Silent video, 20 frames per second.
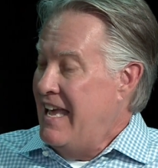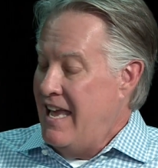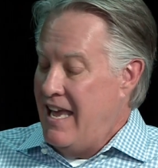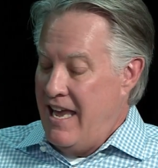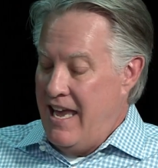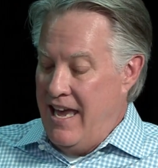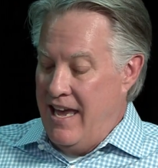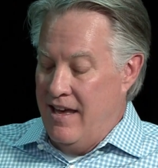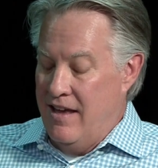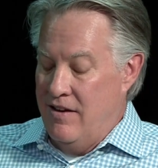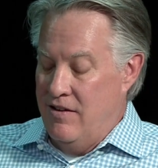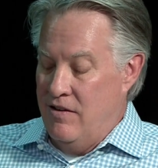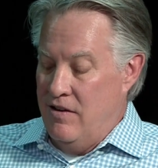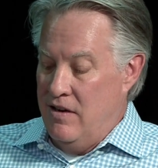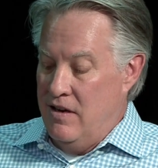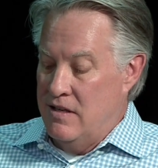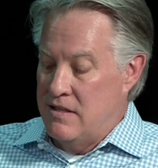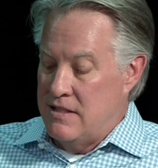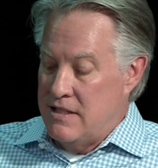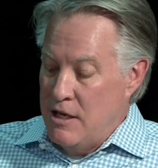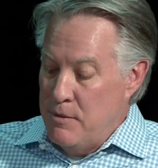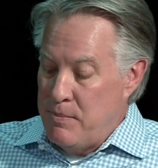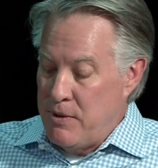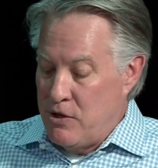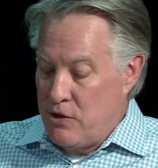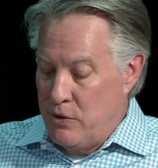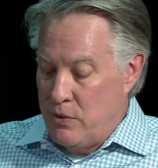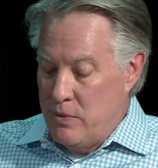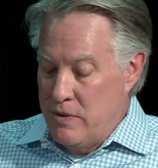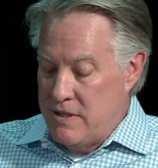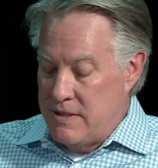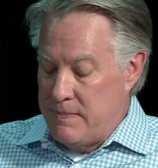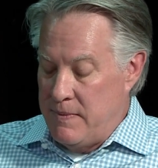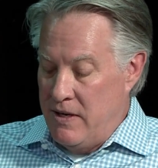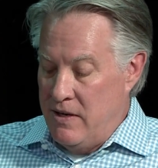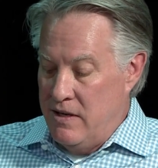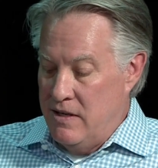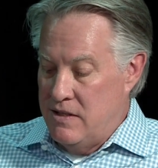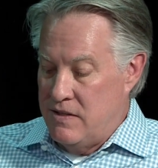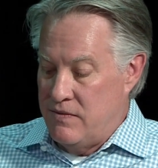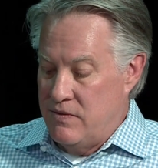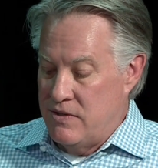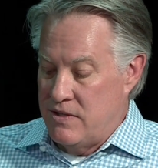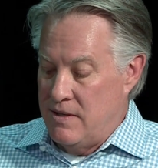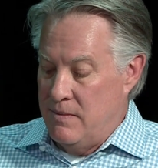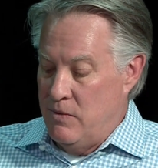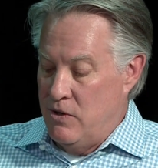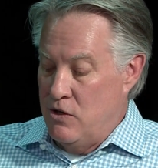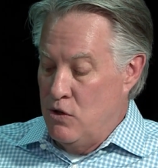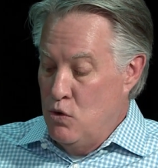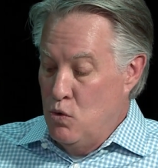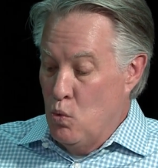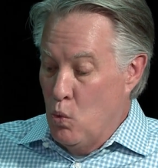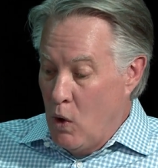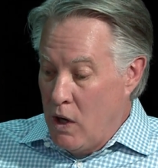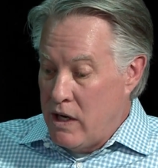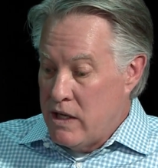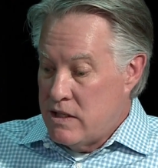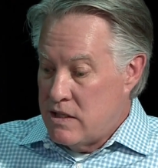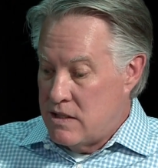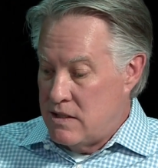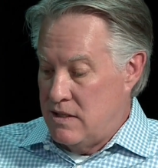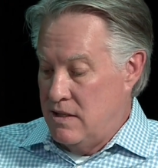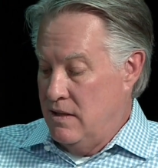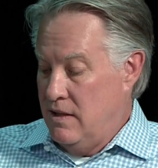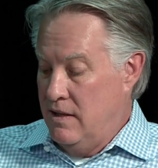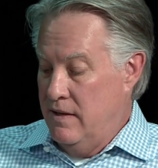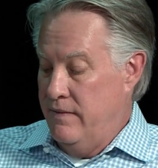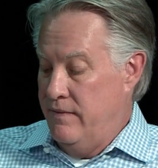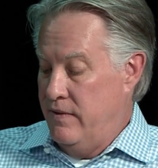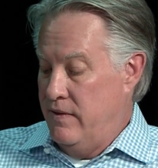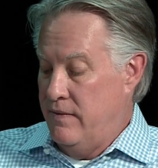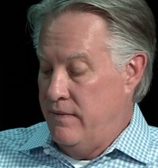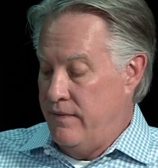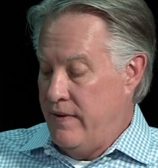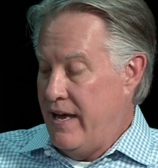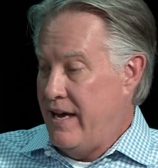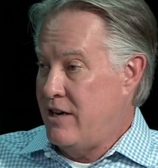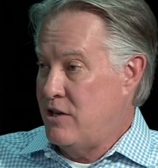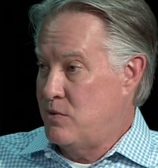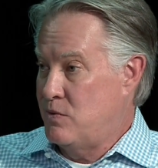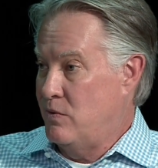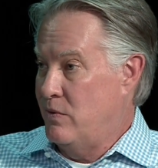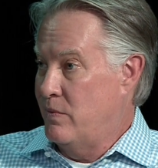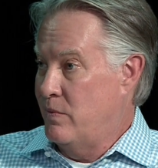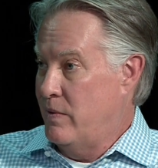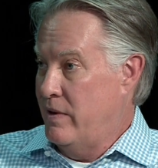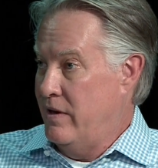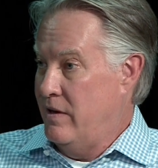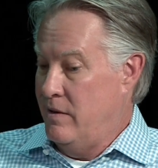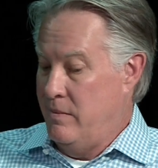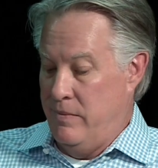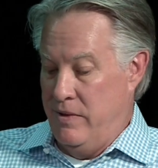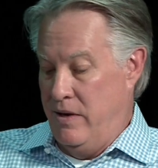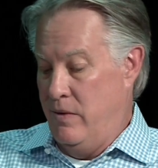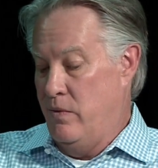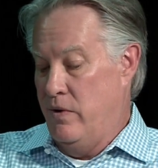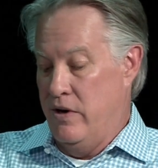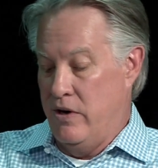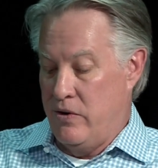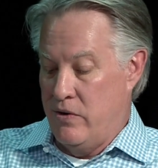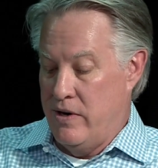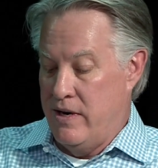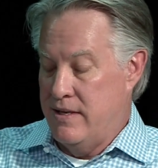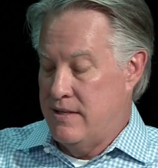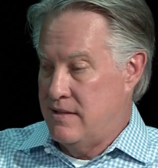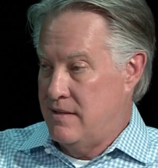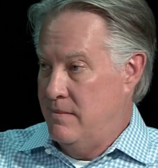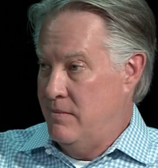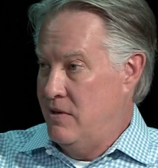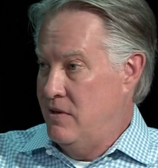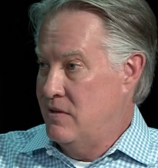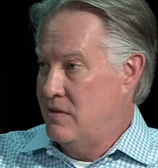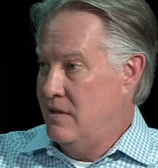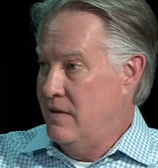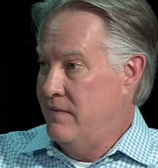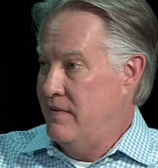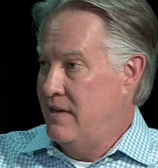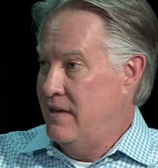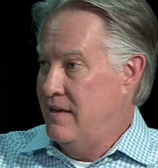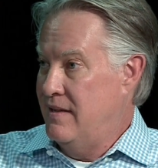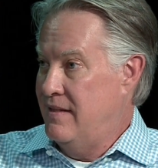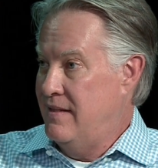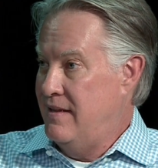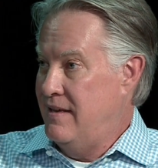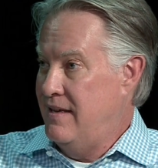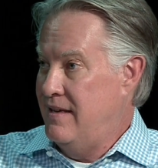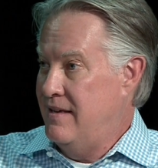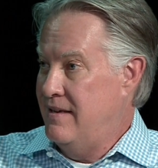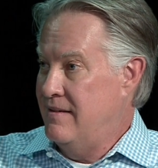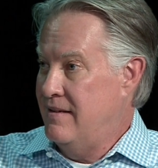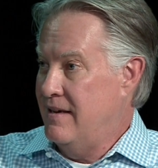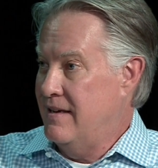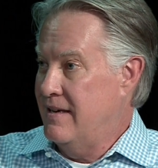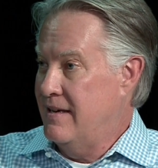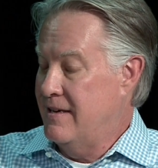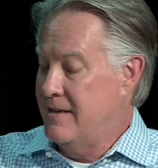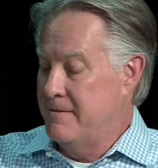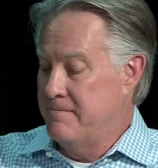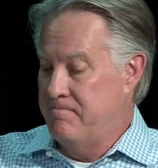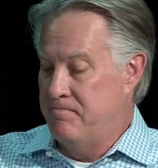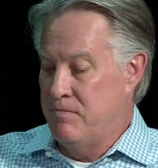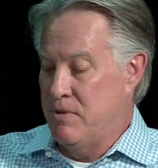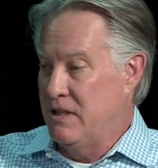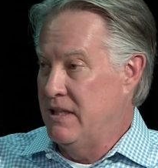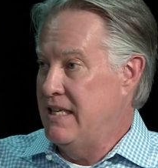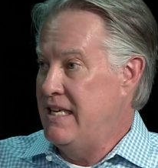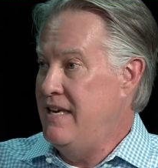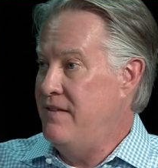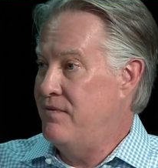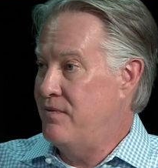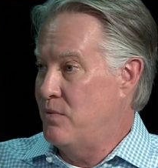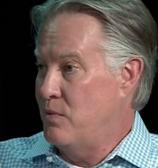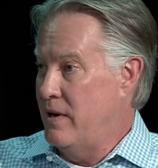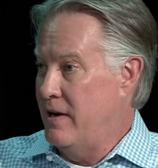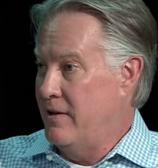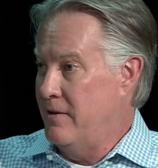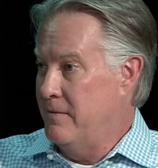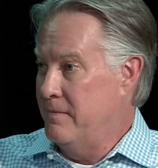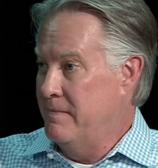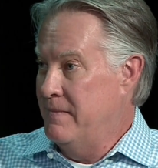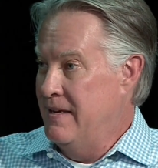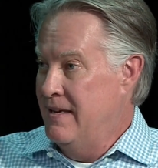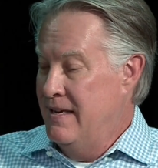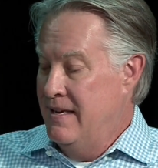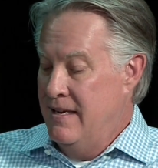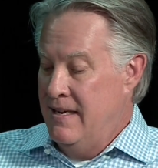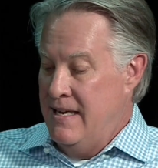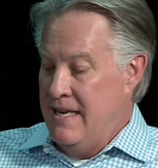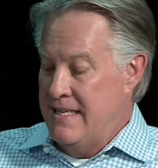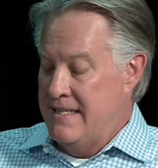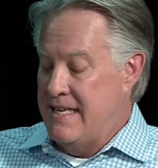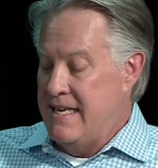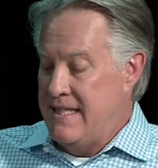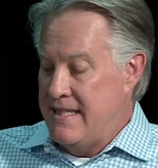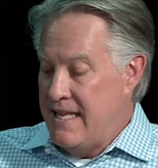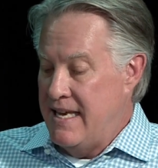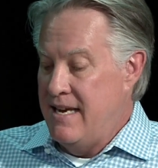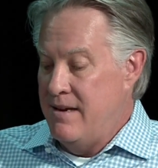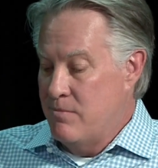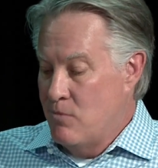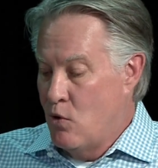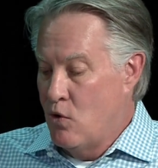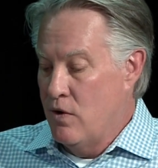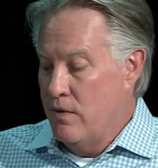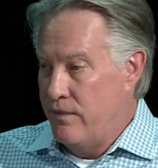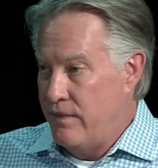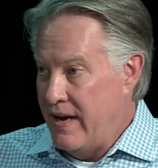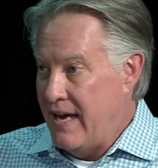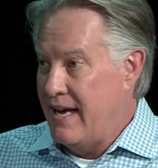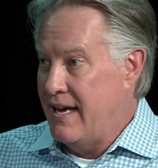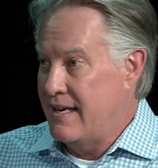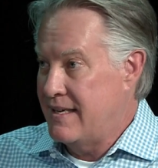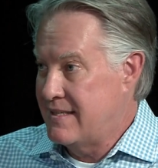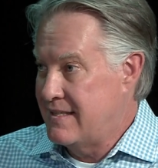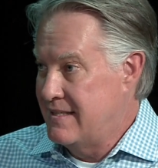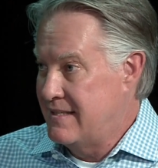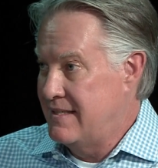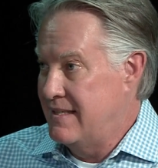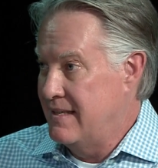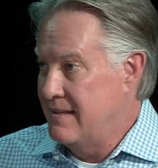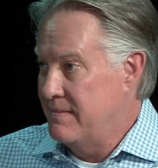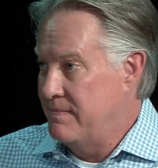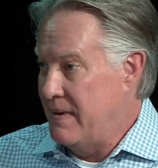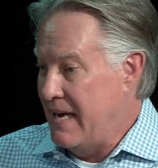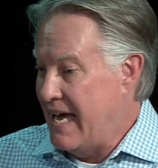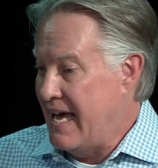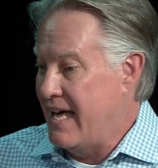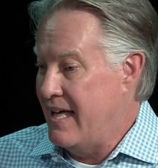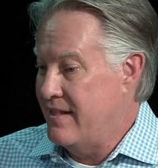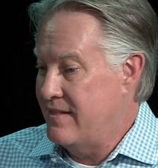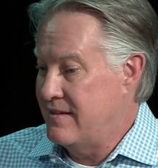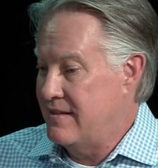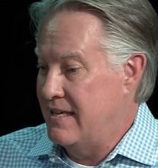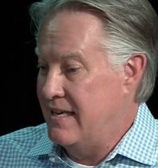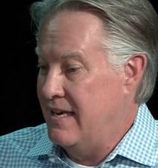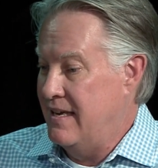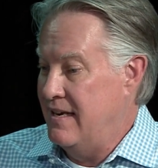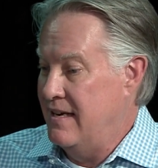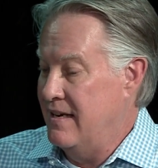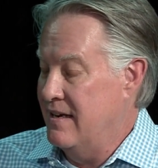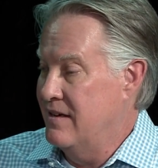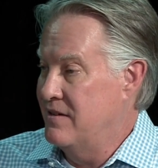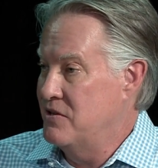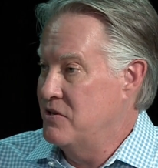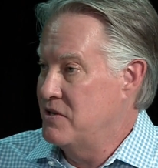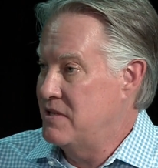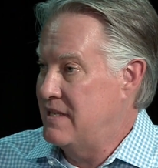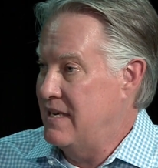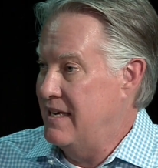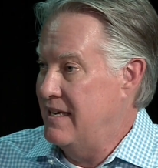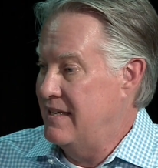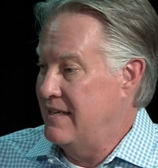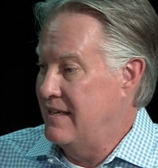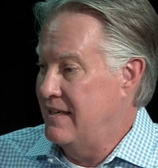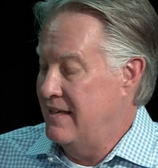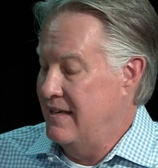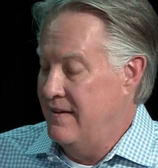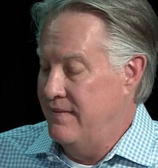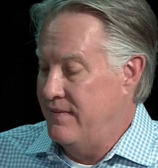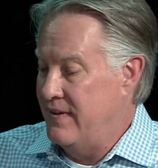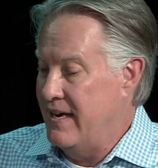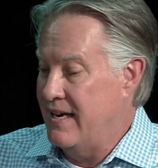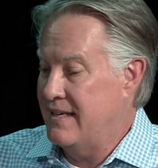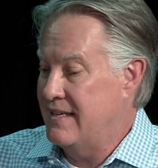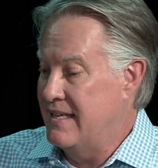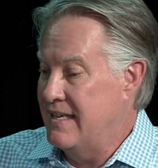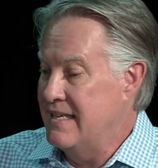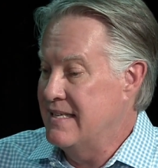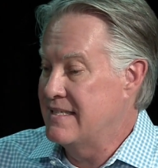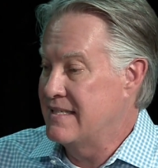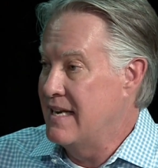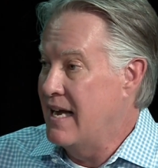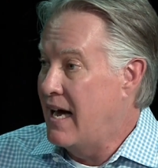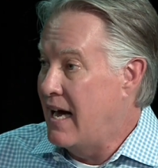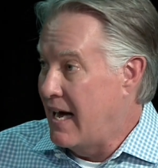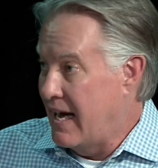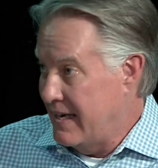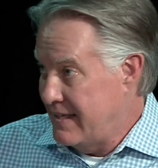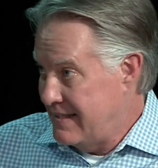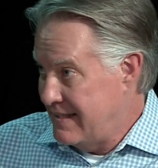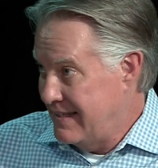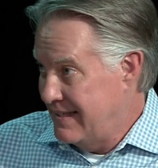And a typical response for someone who wants to live in the factual realm and they run across somebody who's living in the belief realm is they think more facts is the path to getting understanding. In fact, it is not.